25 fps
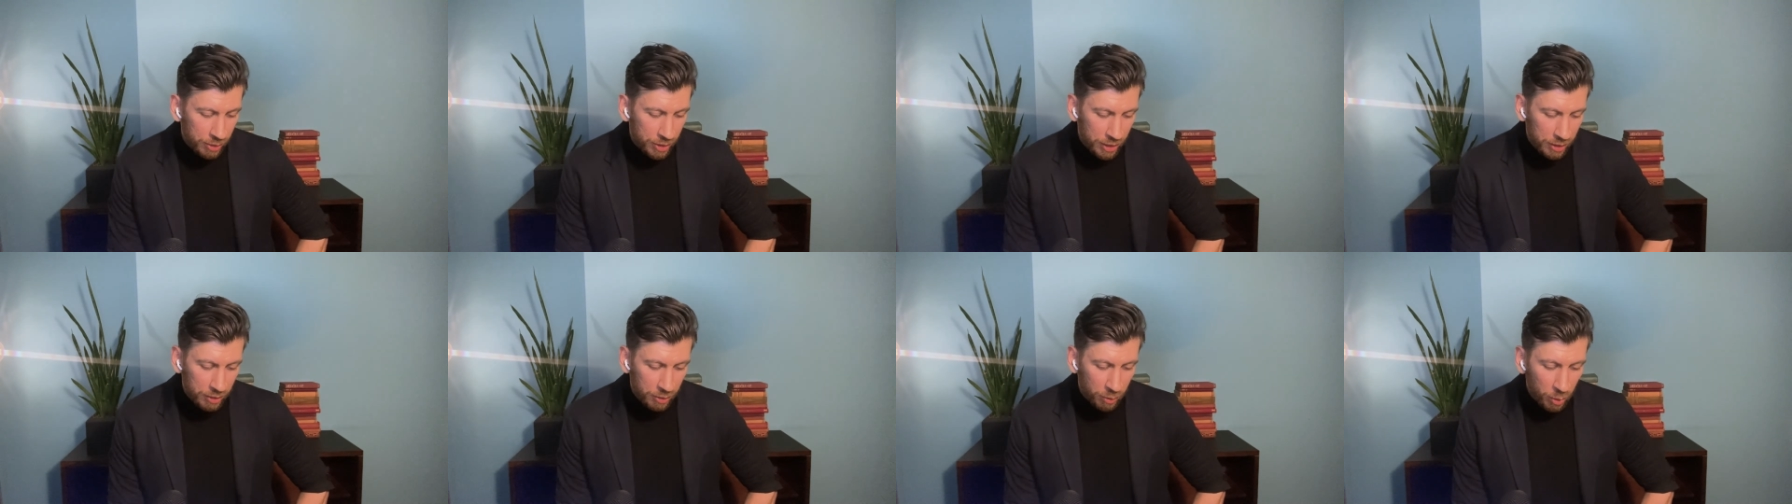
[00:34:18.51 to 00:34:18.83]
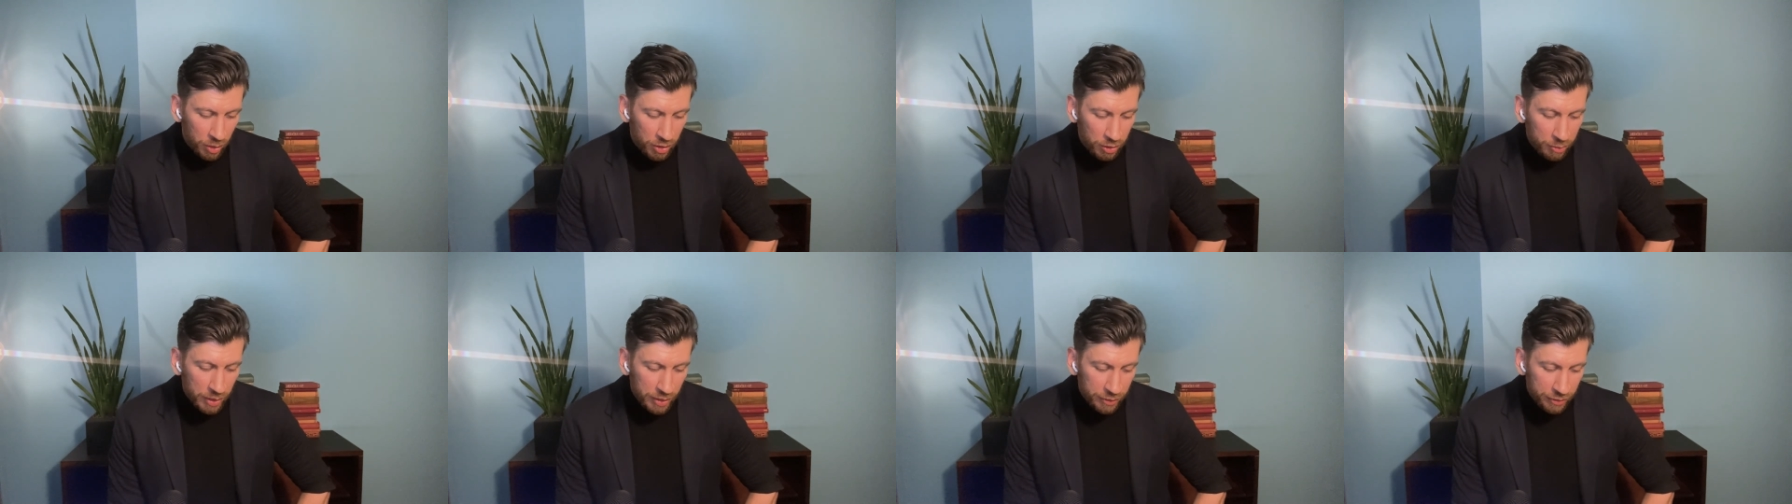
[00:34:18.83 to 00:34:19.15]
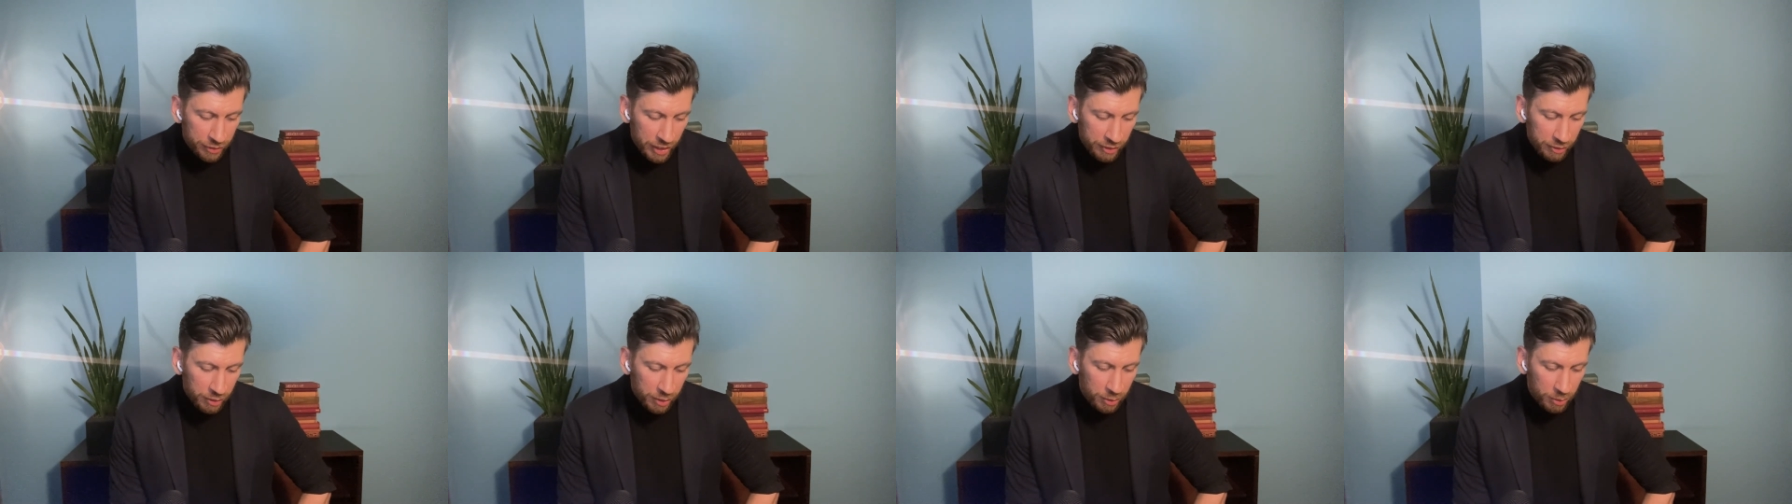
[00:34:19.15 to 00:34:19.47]
And one of my
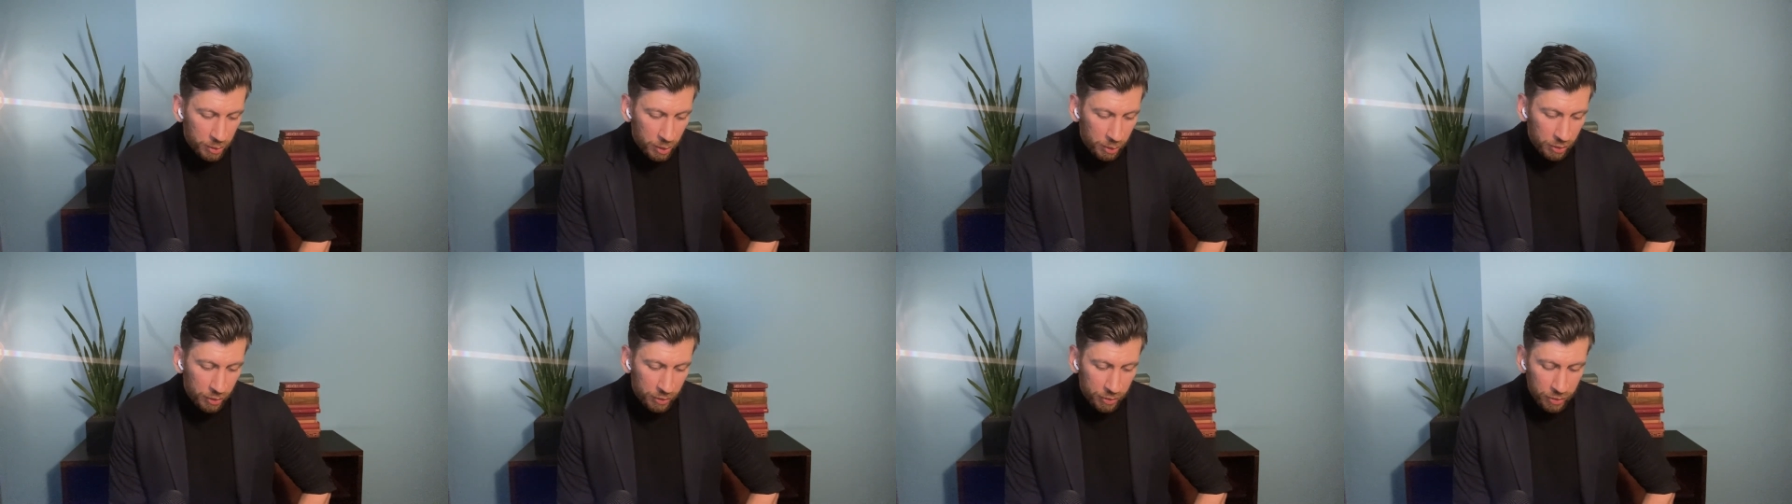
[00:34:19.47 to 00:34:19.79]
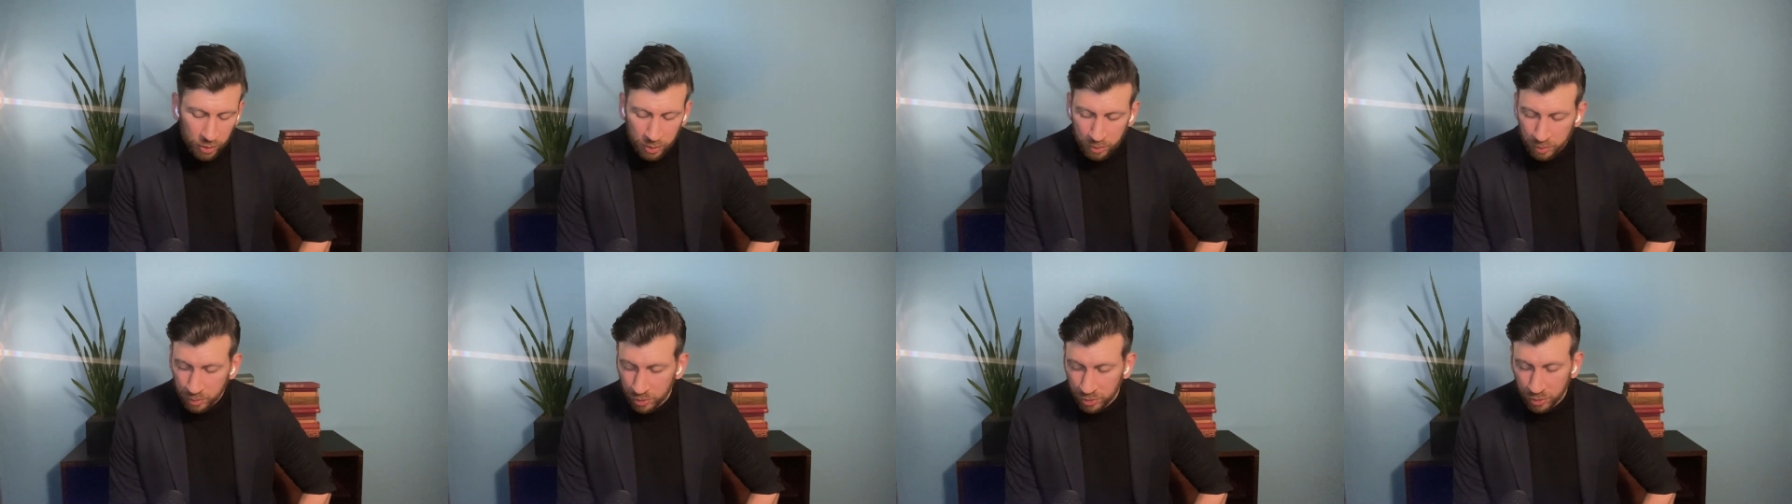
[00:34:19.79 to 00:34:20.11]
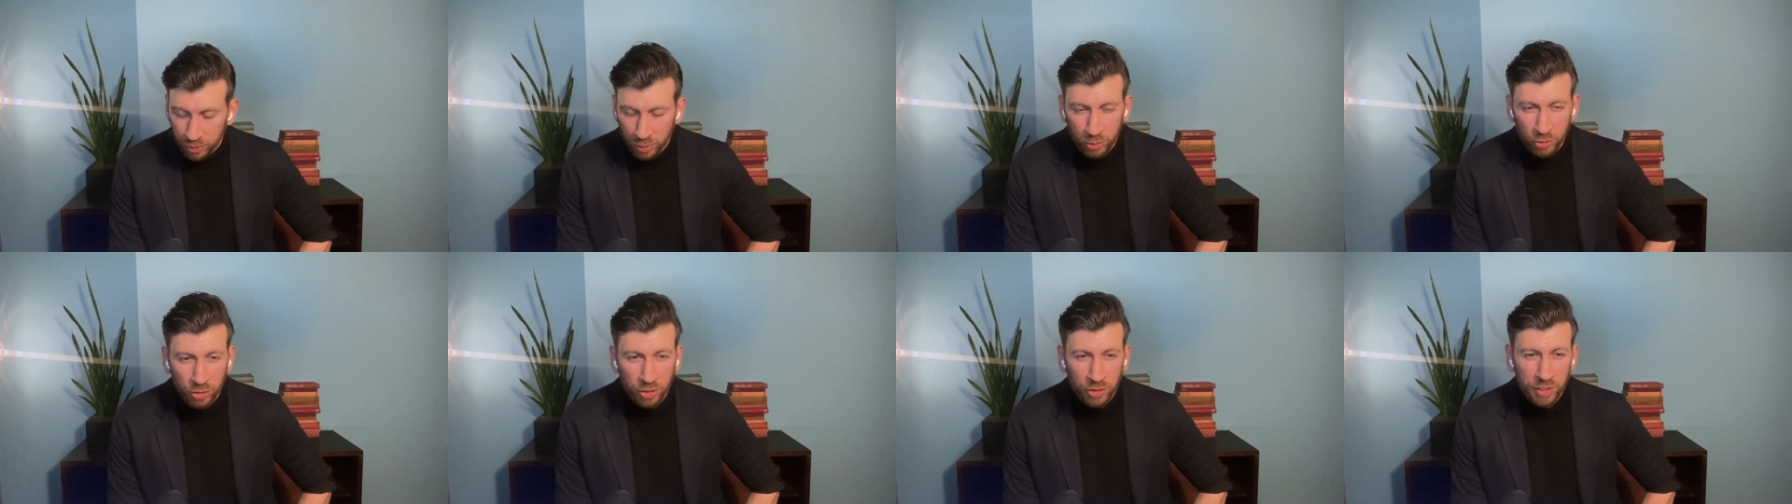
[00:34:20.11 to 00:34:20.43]
favorite quotes from
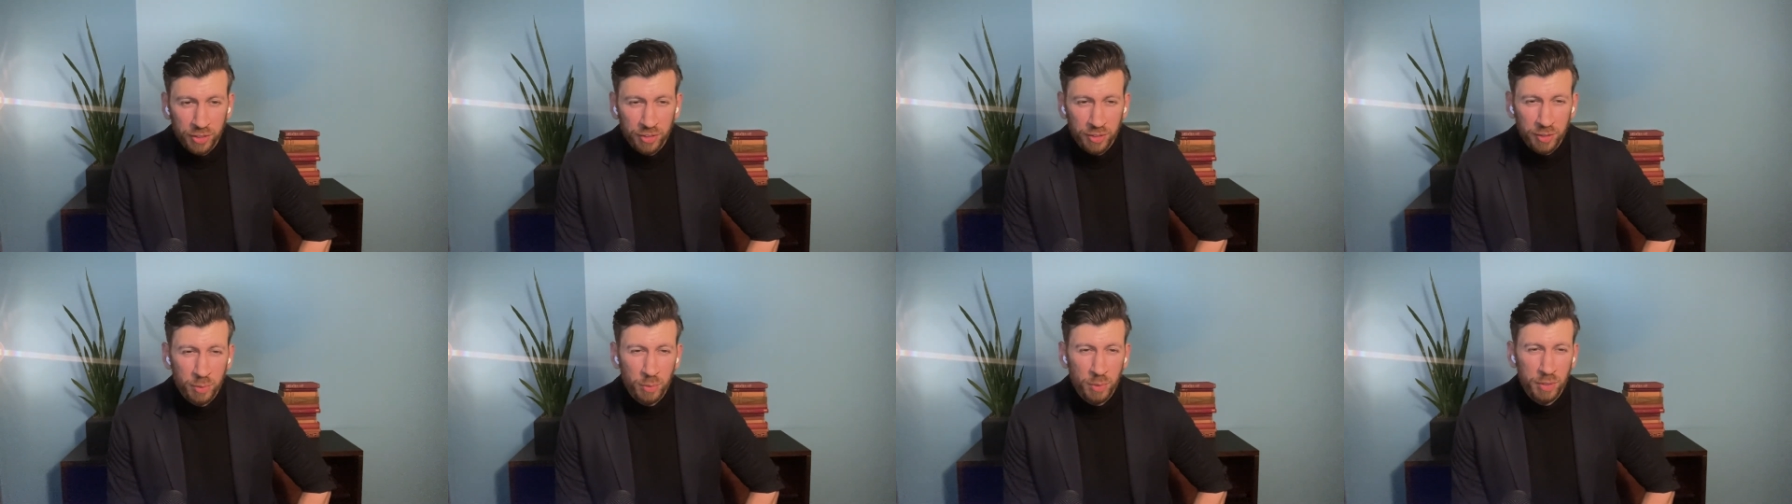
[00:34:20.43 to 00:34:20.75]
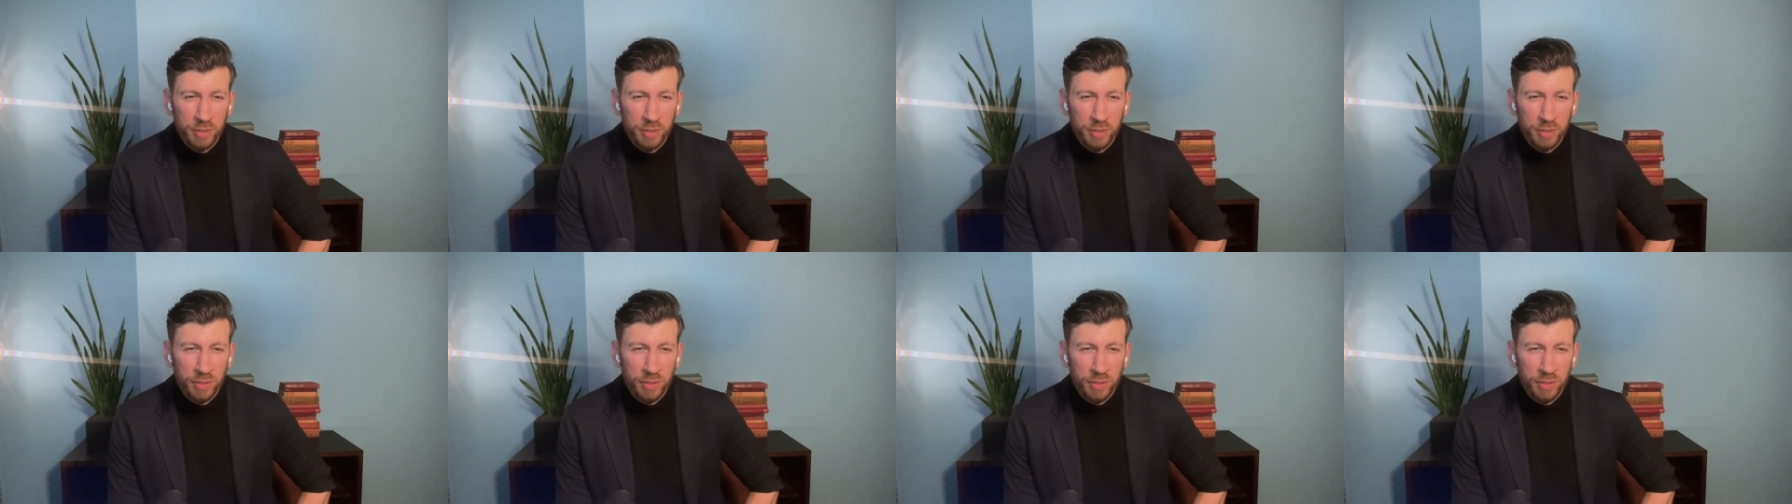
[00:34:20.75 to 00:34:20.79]
Solzhenitsyn